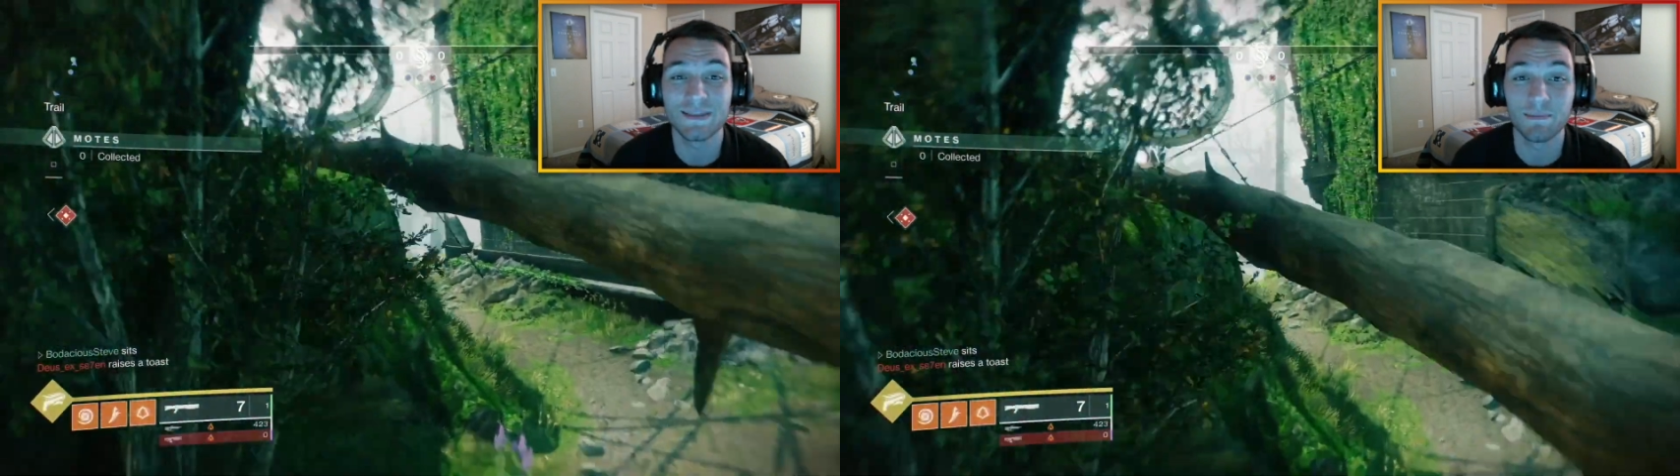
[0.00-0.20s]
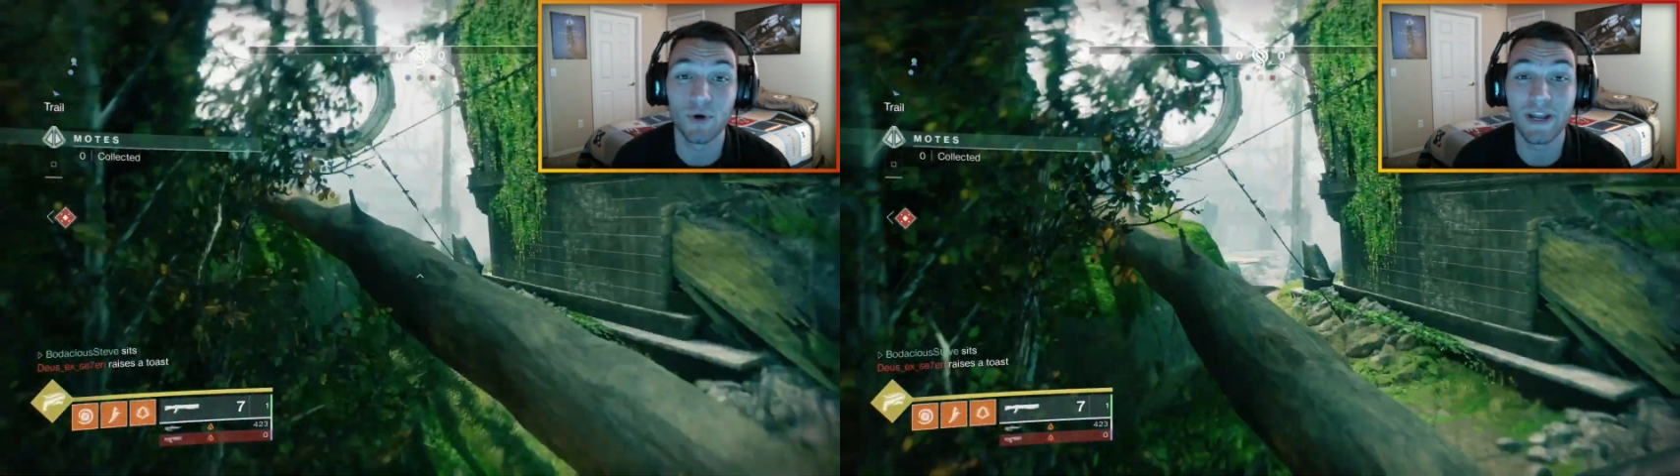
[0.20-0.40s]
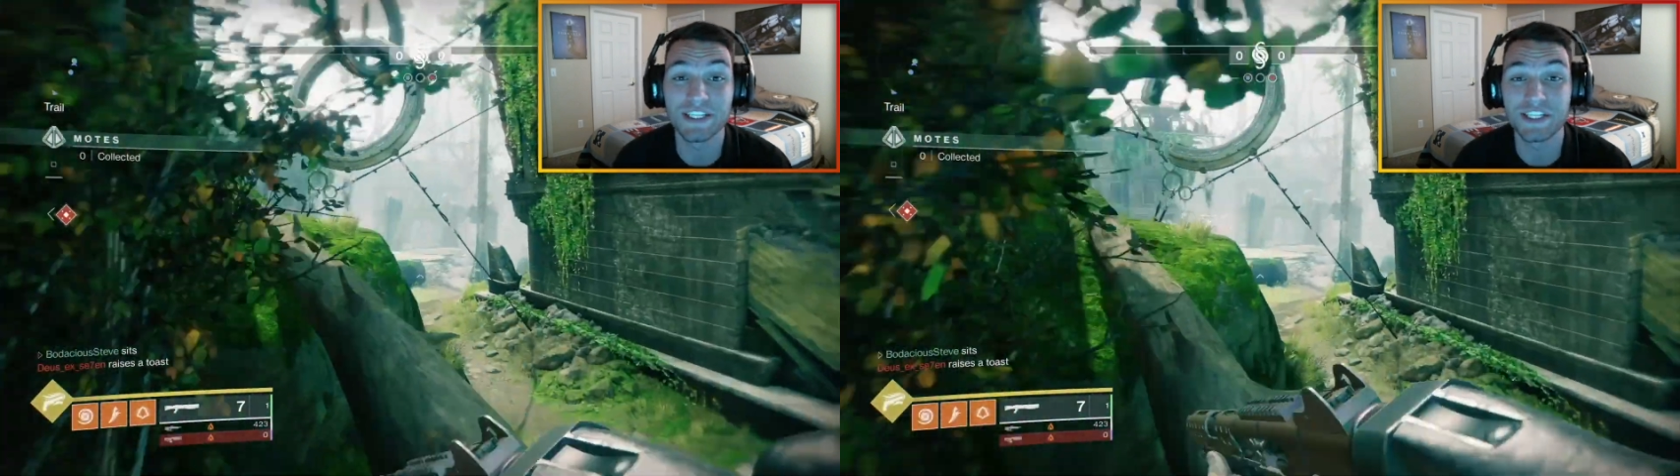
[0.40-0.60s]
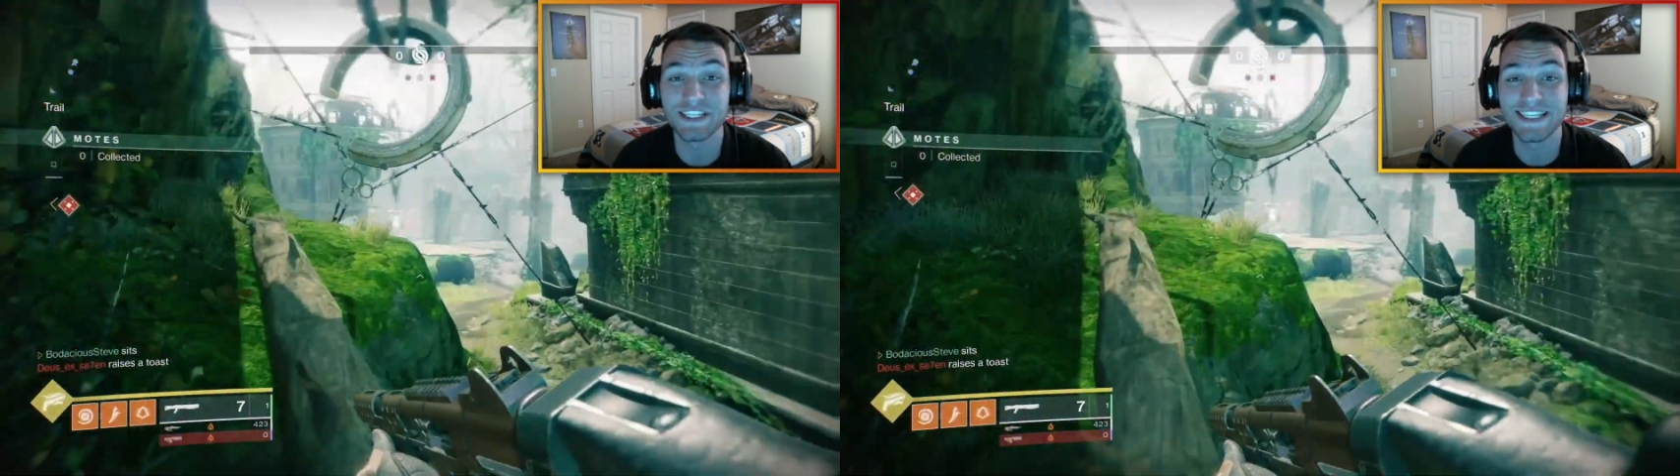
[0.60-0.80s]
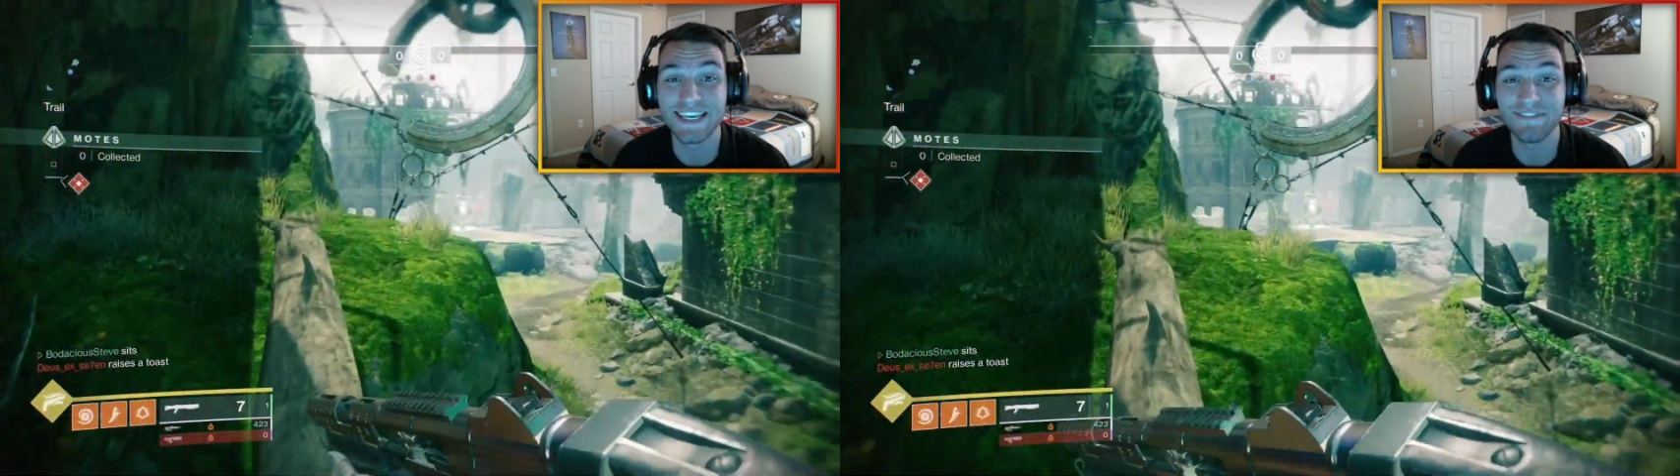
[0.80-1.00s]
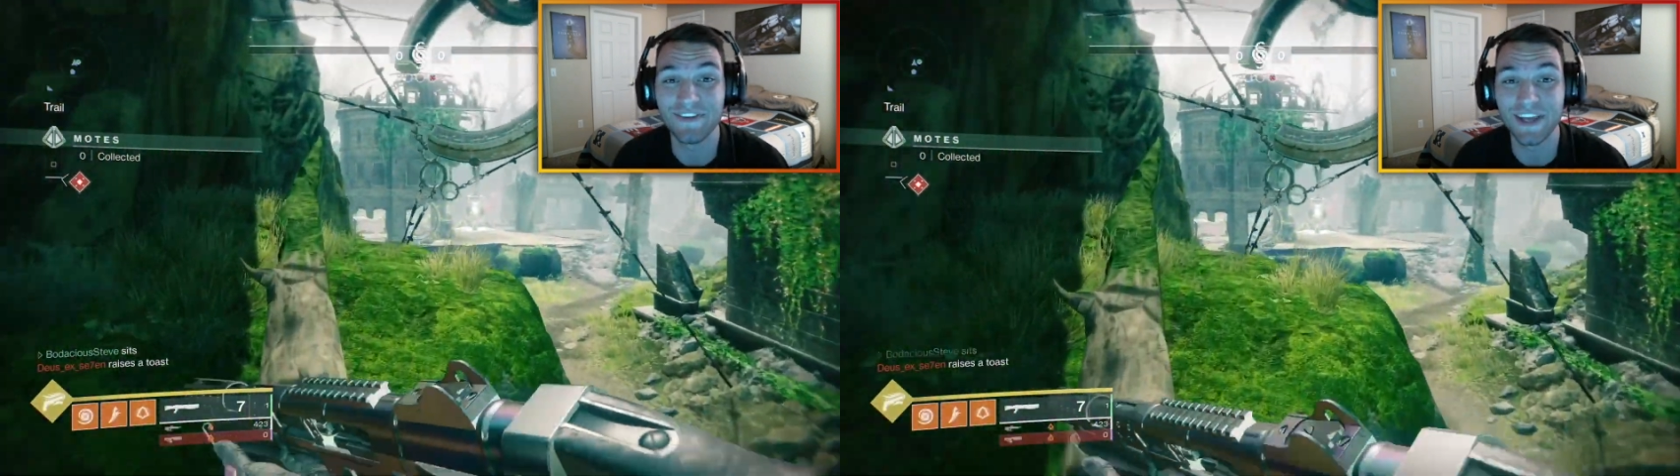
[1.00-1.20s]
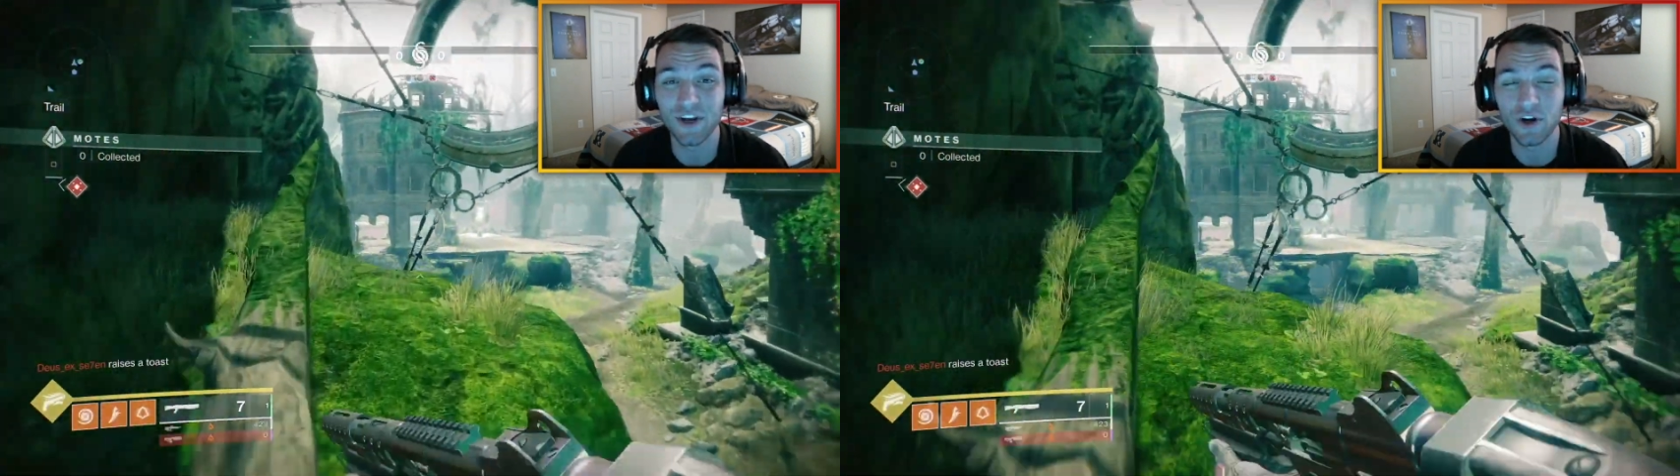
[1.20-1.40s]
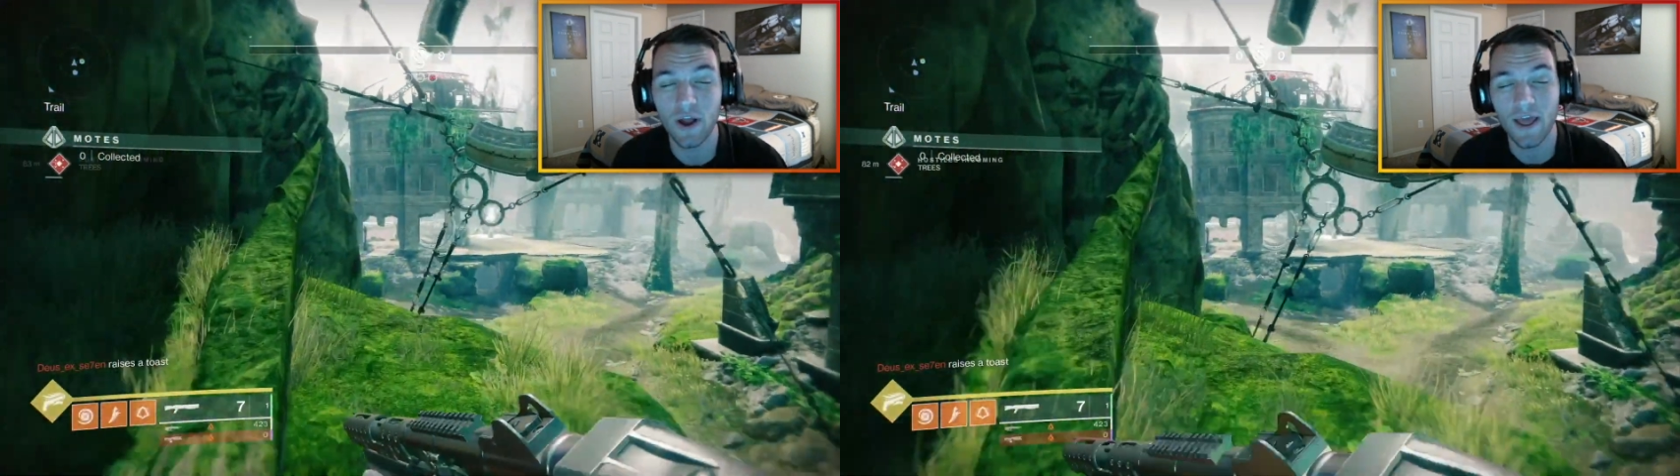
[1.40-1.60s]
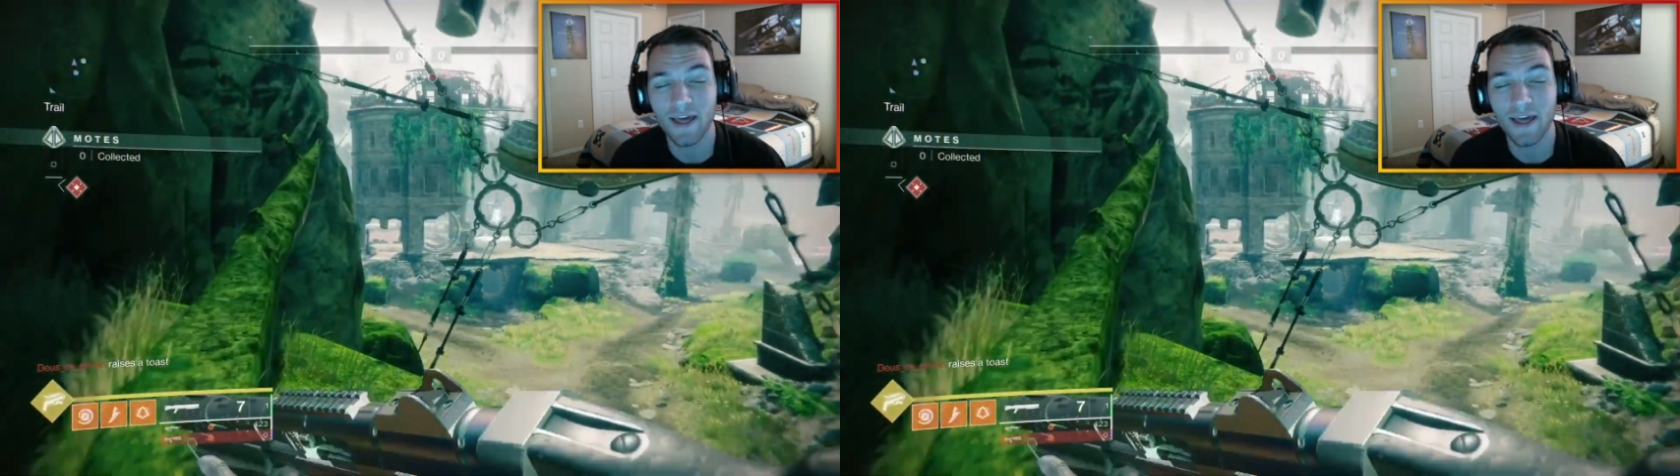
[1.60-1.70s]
Bodacious Steve here.